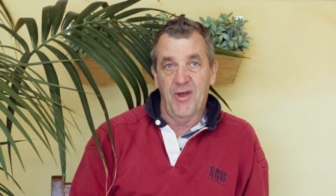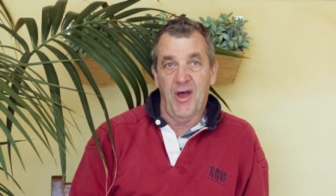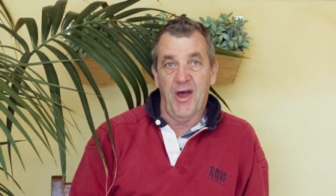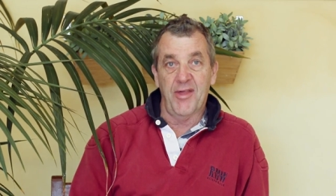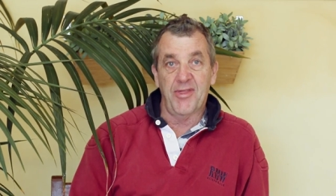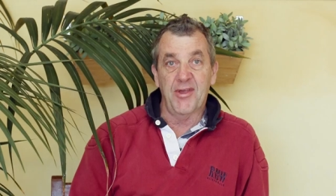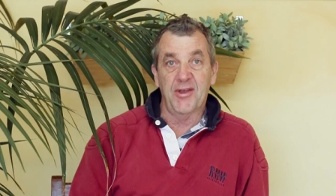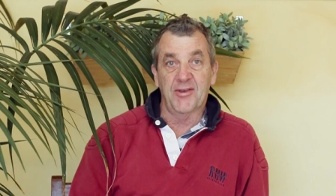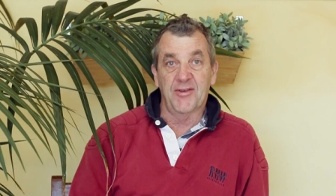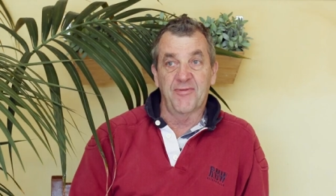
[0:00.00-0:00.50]

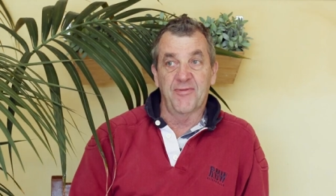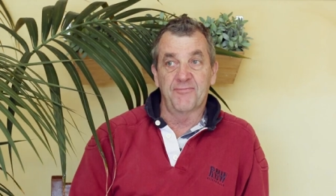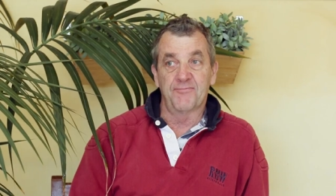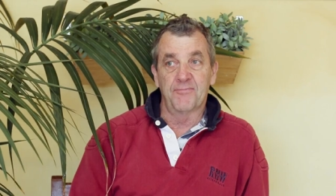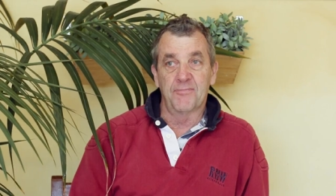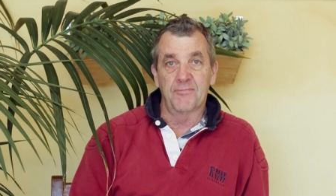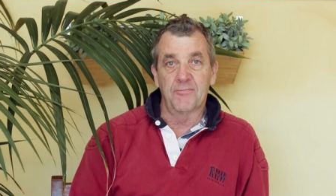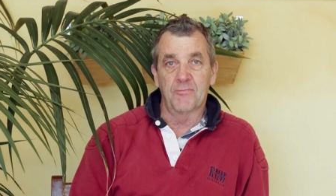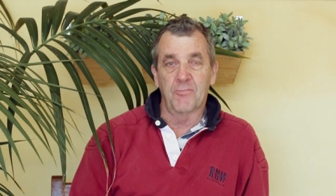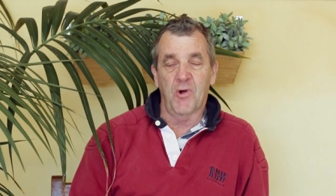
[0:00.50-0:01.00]
I think,
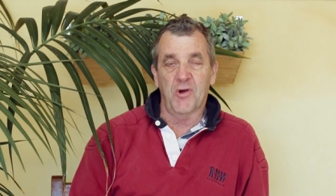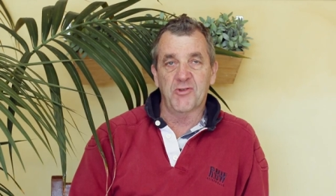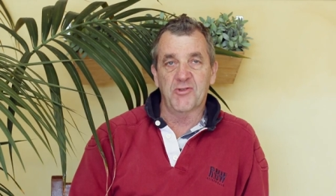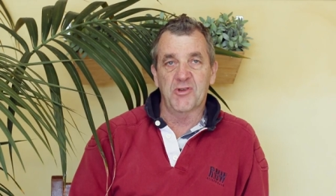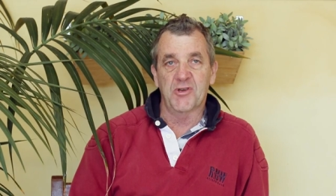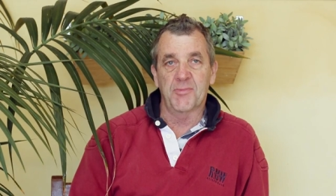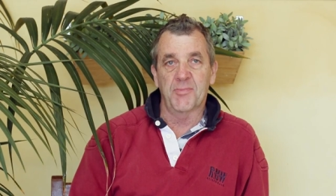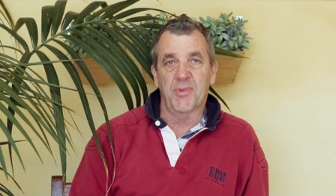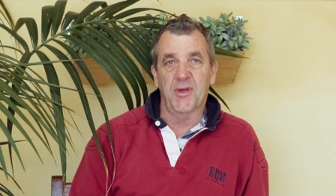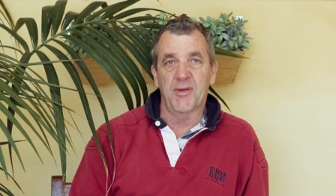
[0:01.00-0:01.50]

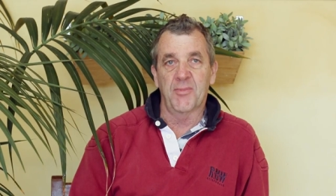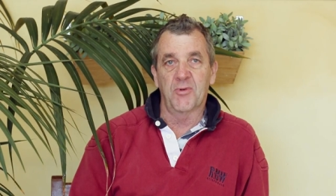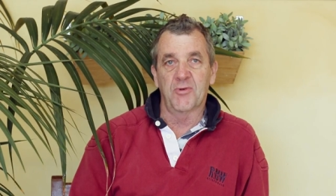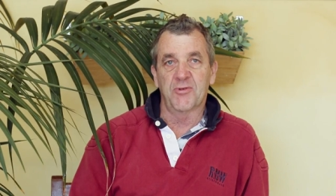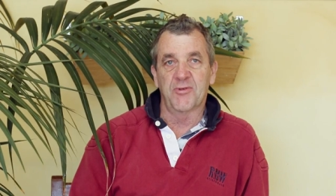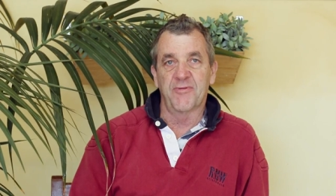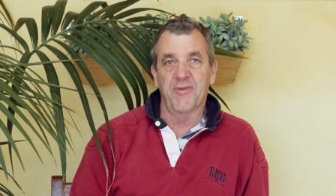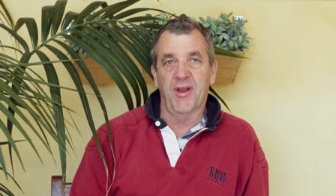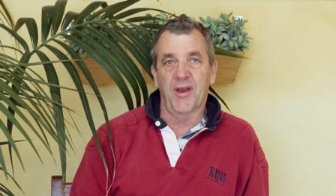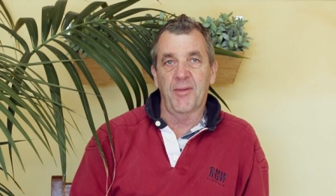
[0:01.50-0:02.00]
watching people
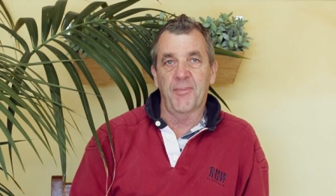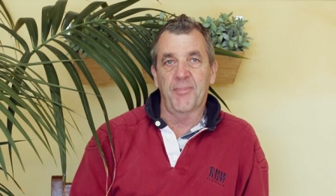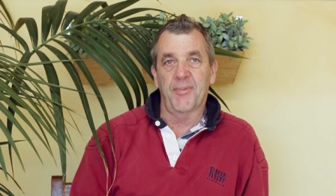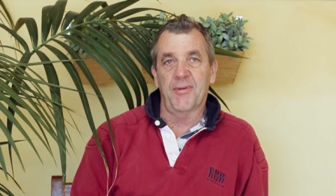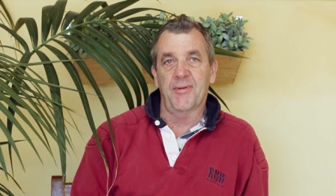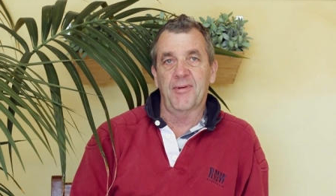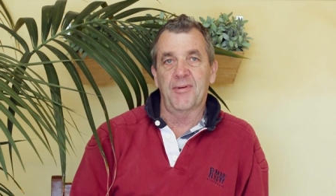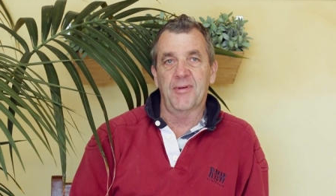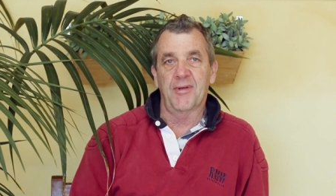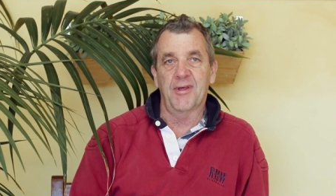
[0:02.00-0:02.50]
develop
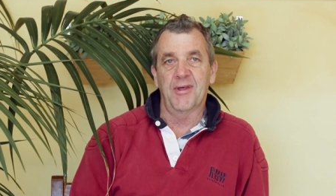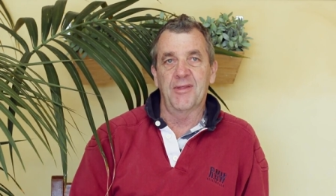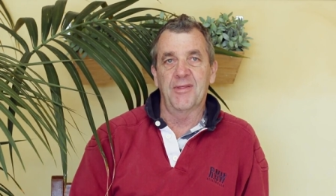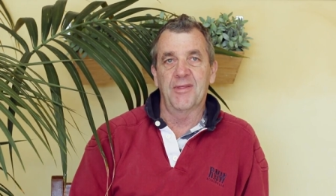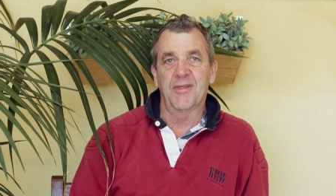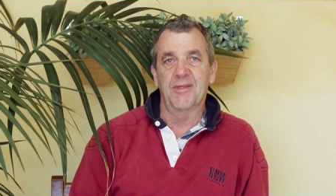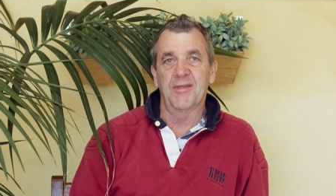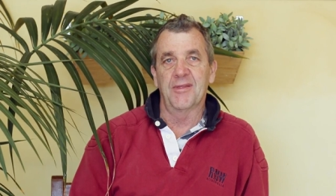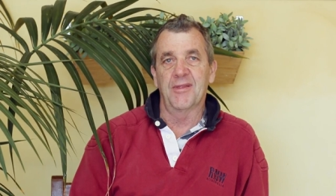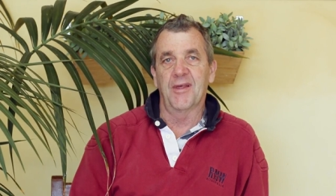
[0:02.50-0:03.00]

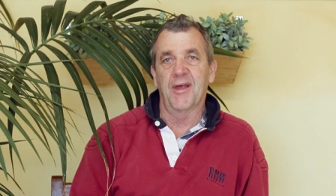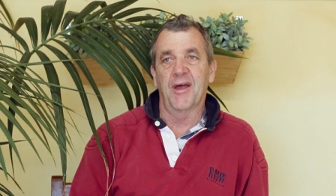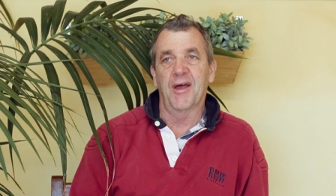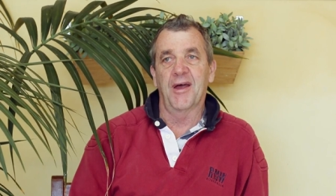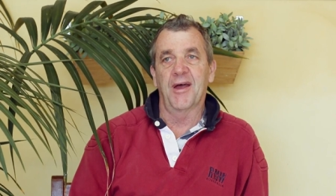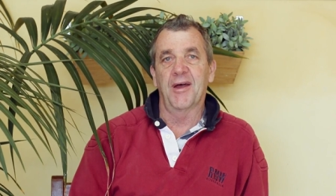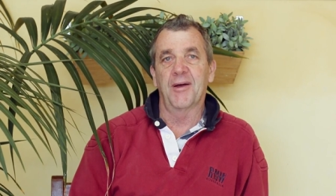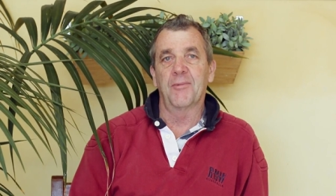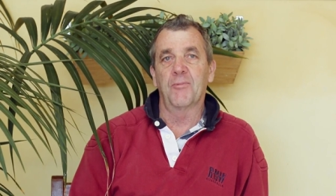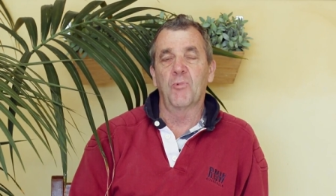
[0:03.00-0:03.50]
in
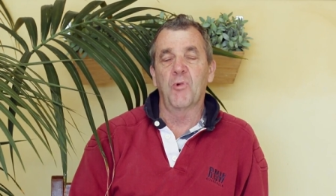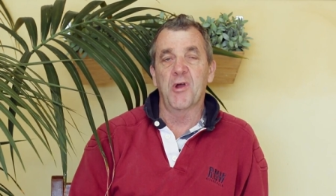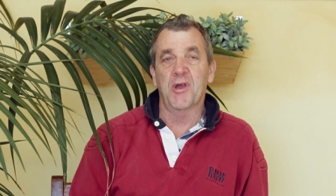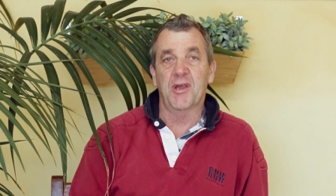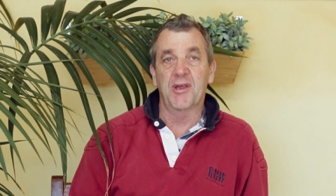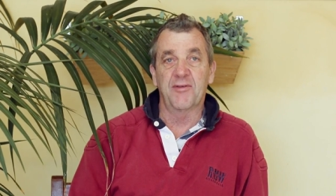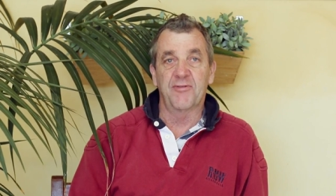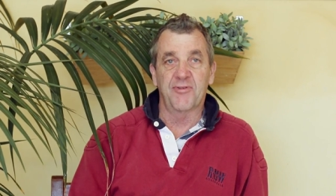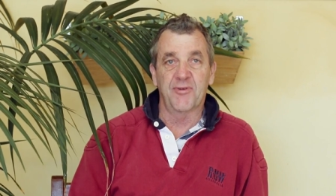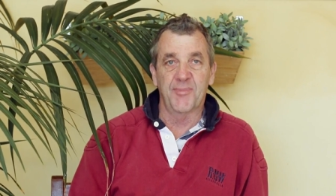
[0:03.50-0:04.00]
uh,
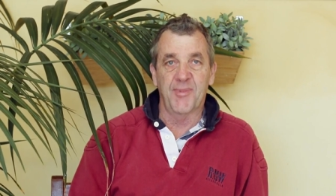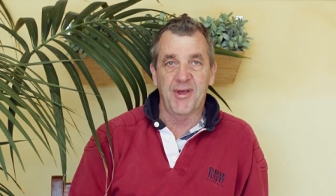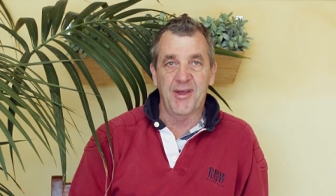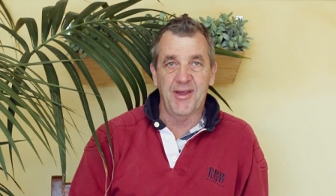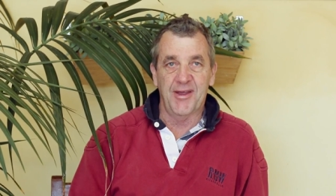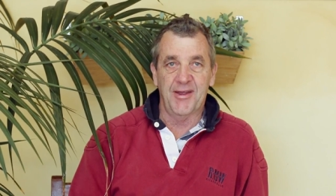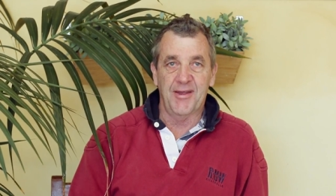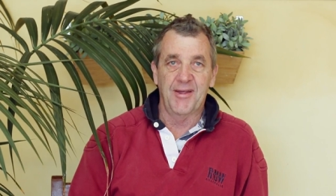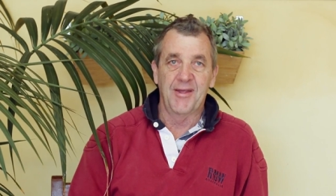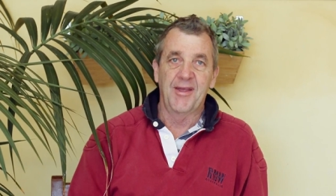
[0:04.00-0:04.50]
working for
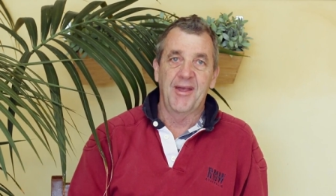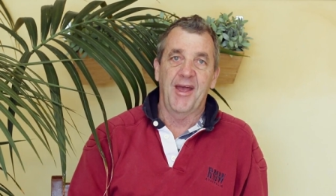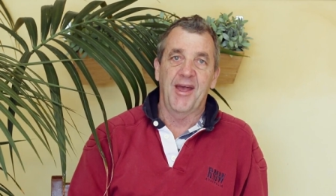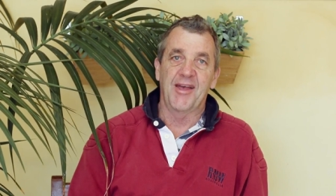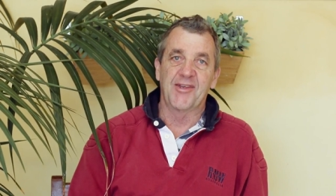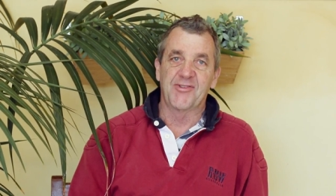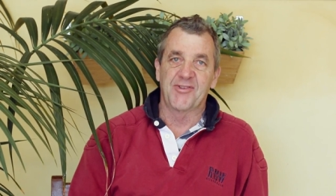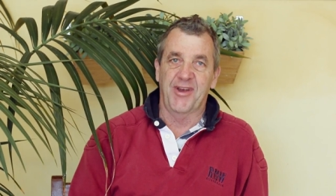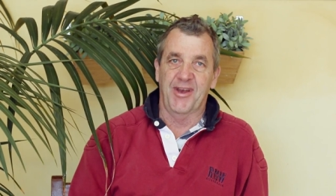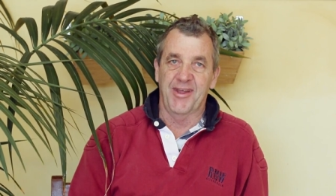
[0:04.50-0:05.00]
me
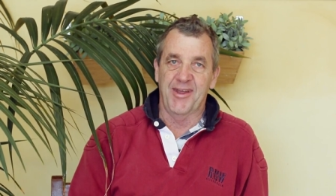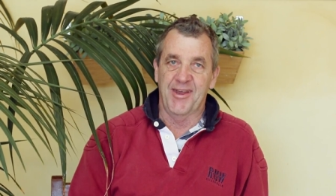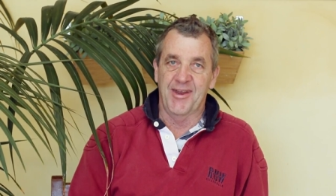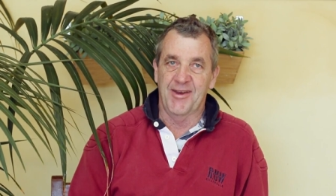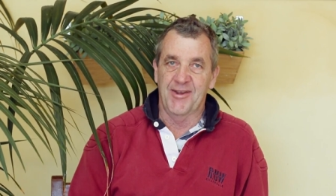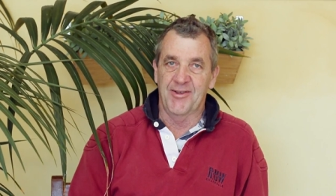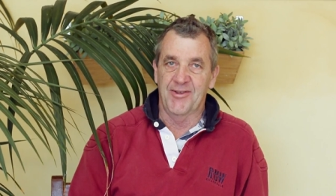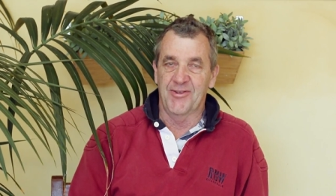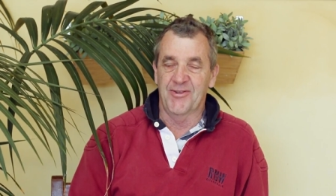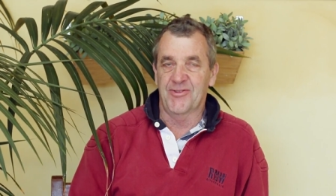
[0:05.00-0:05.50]
as
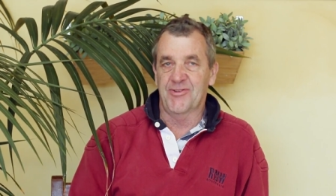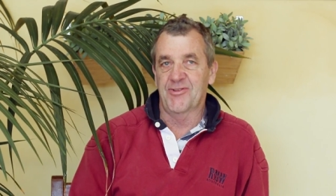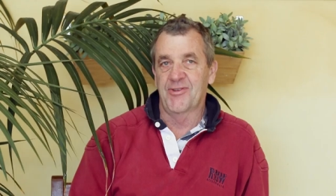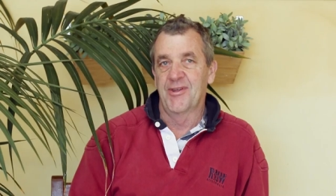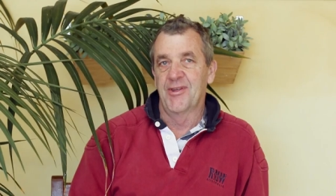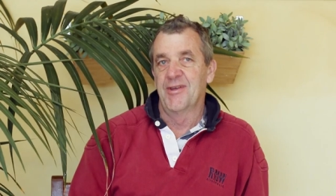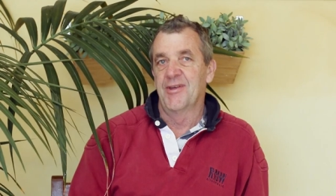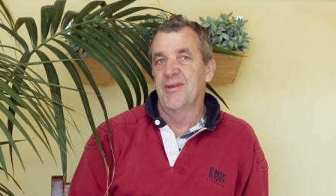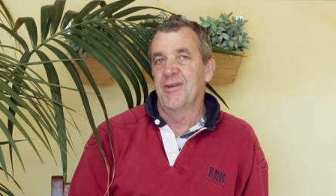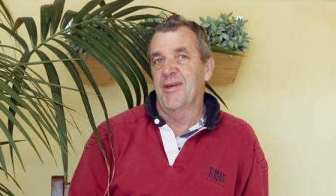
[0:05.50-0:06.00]
leaders,
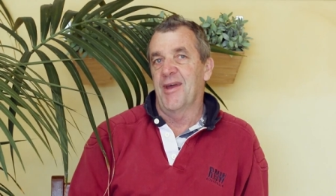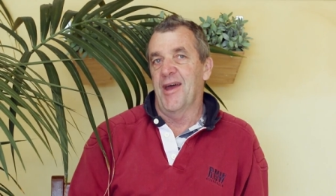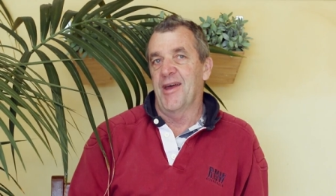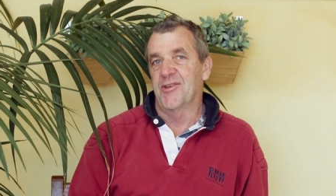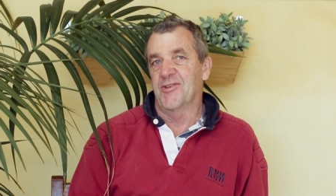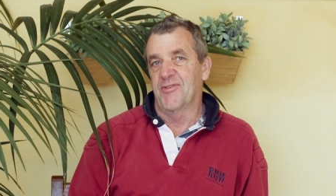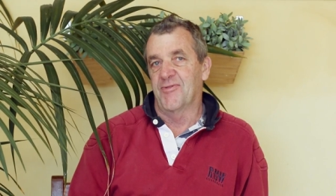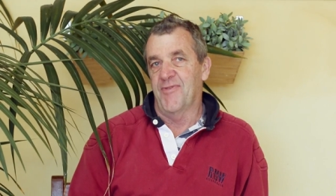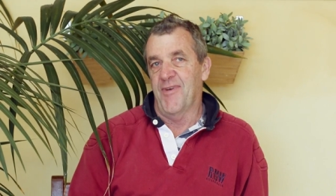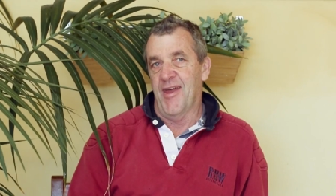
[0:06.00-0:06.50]

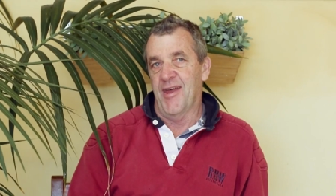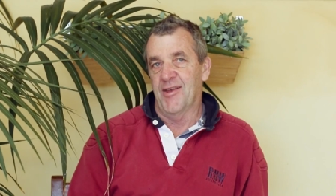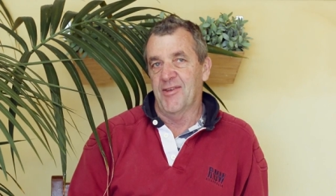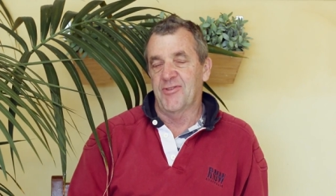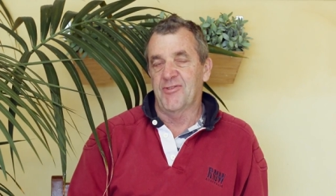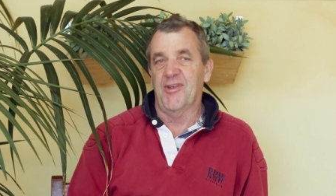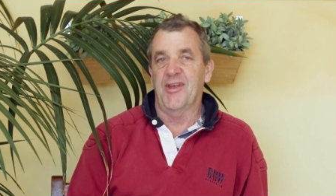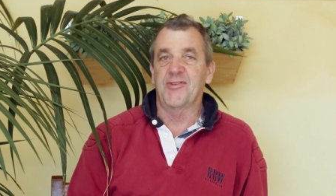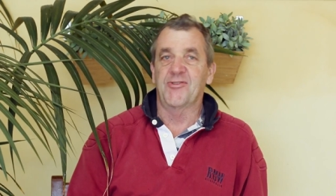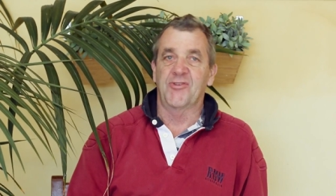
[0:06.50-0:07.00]
as
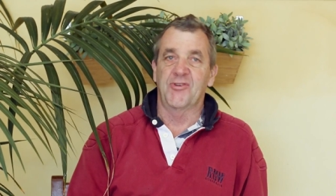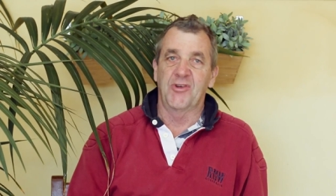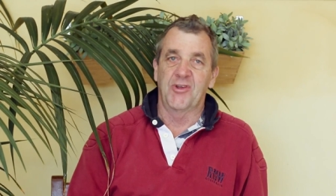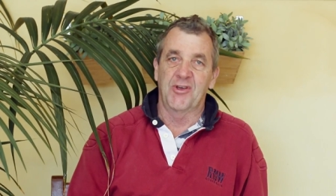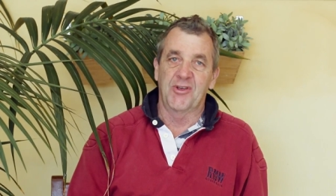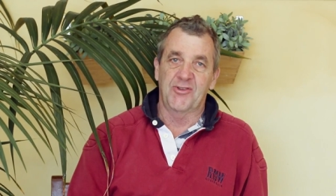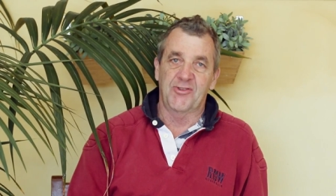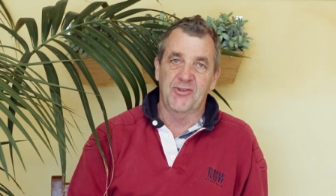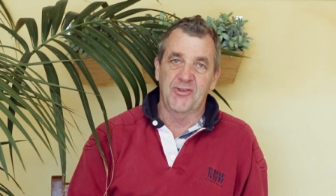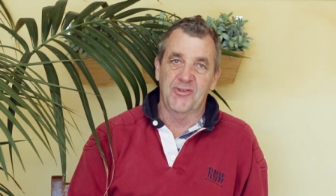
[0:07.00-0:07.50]
vets, as
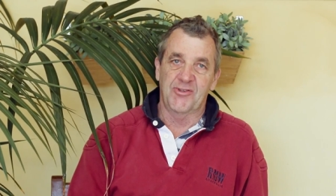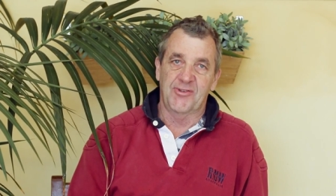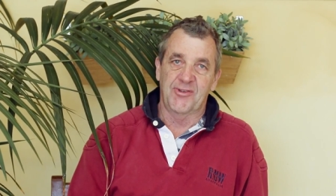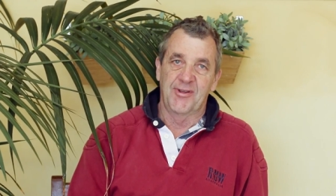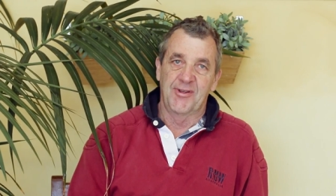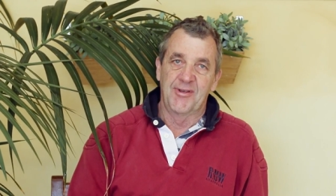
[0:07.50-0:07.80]
nurses,